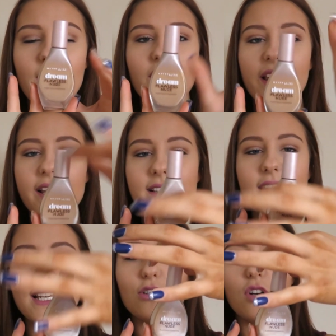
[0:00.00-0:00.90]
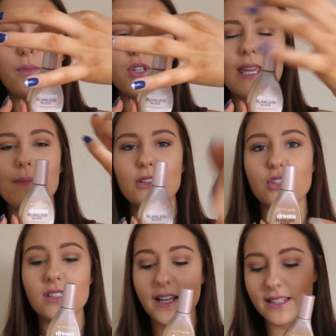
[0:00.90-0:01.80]
kind of like a teardrop shape,
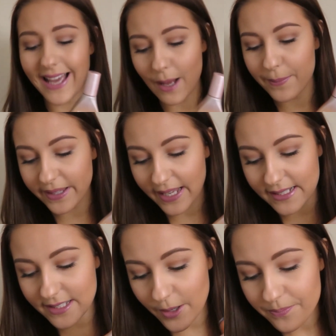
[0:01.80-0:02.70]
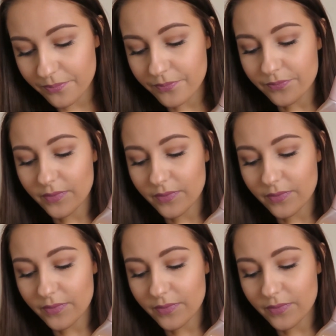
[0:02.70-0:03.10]
just like the applicator.